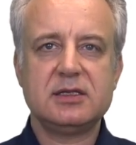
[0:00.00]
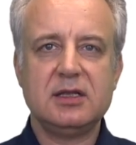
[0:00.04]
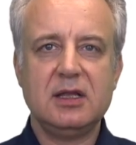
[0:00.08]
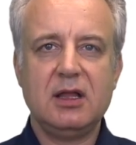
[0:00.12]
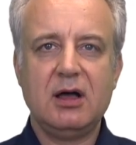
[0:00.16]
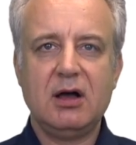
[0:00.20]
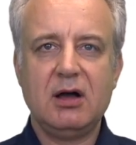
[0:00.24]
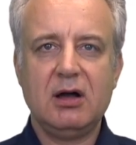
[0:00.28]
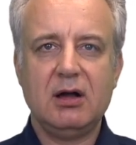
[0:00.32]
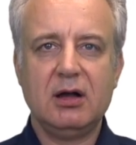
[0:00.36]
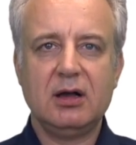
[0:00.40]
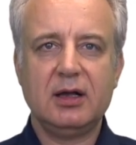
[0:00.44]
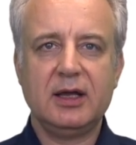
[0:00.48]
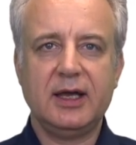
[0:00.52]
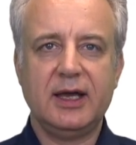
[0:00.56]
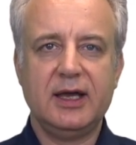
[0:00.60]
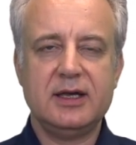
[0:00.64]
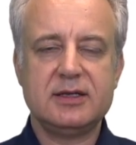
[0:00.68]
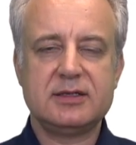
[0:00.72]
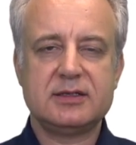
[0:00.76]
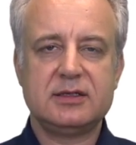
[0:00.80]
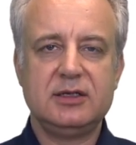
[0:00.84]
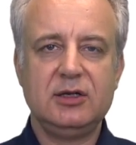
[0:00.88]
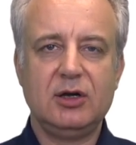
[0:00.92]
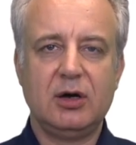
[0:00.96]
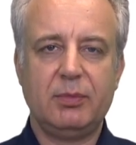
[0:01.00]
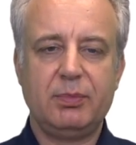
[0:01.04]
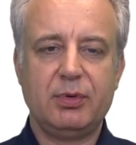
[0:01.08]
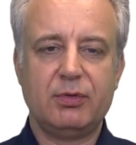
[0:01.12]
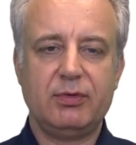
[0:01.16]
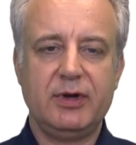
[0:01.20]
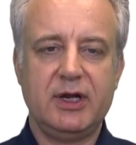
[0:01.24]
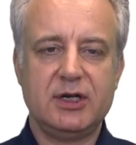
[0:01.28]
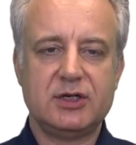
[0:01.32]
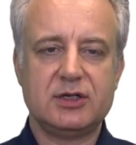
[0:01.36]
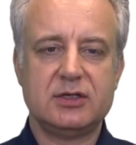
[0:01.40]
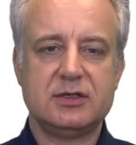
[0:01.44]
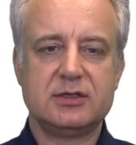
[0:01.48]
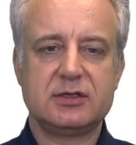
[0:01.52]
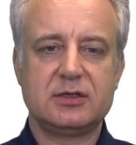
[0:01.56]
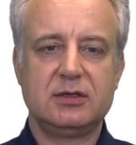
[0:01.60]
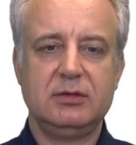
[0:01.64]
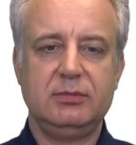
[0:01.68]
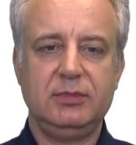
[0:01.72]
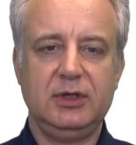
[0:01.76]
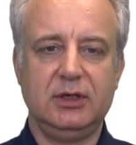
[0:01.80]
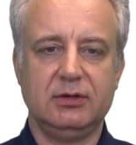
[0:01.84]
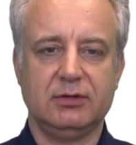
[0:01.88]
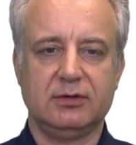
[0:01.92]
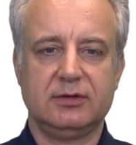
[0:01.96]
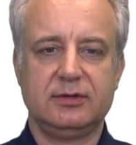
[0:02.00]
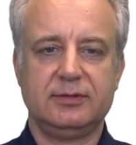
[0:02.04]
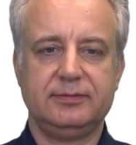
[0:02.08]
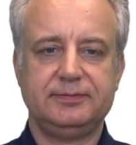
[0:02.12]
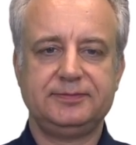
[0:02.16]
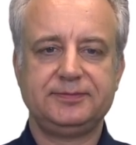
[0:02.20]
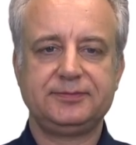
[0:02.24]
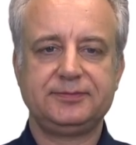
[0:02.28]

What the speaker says: long as the operations commute.